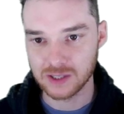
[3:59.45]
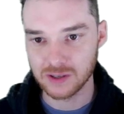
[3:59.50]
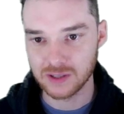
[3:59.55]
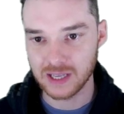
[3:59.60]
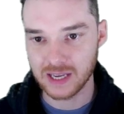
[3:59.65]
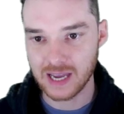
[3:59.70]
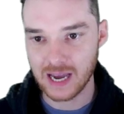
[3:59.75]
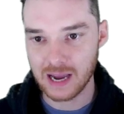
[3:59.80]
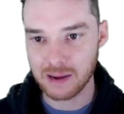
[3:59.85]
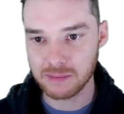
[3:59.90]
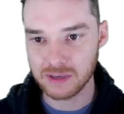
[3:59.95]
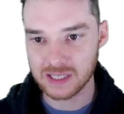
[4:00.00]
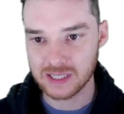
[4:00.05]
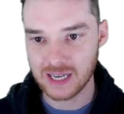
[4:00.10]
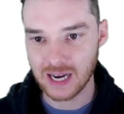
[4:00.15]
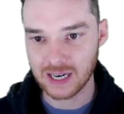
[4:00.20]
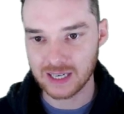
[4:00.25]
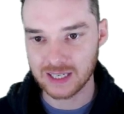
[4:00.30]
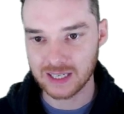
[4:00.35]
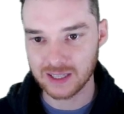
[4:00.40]
So the game is
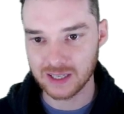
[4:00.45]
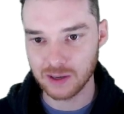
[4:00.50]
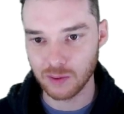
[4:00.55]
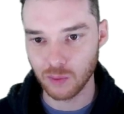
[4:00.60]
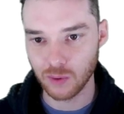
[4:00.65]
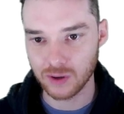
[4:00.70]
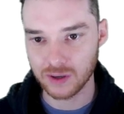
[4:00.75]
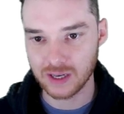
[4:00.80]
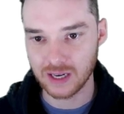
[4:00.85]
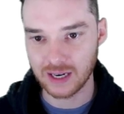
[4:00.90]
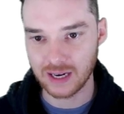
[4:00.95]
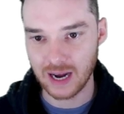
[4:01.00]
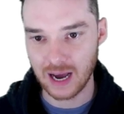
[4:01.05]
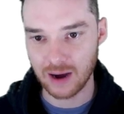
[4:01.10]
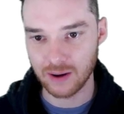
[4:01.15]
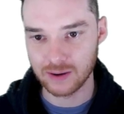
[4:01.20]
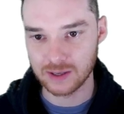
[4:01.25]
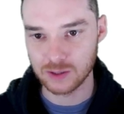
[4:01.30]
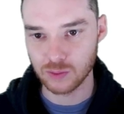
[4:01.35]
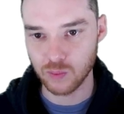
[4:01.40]
technically working
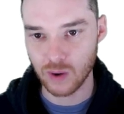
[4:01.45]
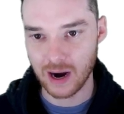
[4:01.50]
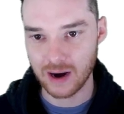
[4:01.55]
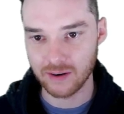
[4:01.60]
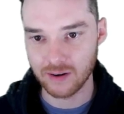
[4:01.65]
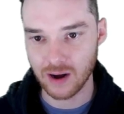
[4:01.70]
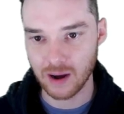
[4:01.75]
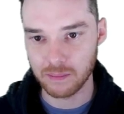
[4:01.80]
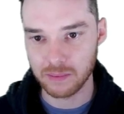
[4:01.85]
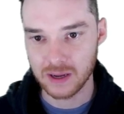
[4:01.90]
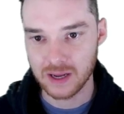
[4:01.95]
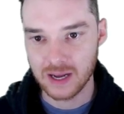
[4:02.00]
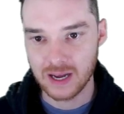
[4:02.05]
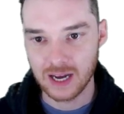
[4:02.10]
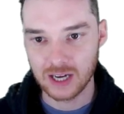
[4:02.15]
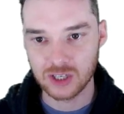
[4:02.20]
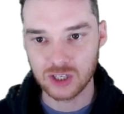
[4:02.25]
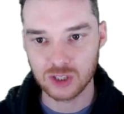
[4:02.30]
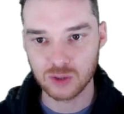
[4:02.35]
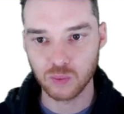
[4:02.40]
now. It's wired up.
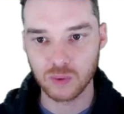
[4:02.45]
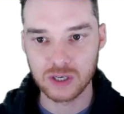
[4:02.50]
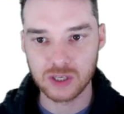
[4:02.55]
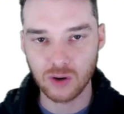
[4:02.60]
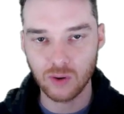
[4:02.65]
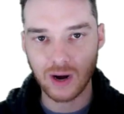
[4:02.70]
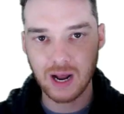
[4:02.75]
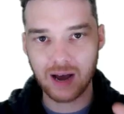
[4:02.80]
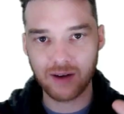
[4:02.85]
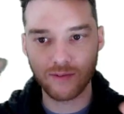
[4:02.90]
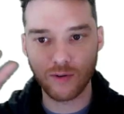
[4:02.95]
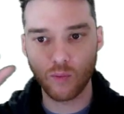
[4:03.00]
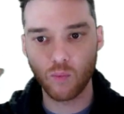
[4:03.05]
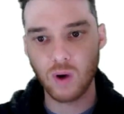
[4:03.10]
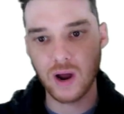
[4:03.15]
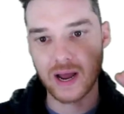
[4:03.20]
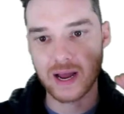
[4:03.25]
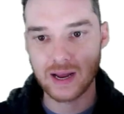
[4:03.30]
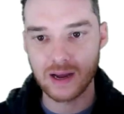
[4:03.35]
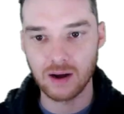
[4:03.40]
It's just we don't have a
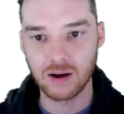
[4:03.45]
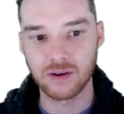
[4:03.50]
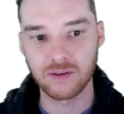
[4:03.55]
way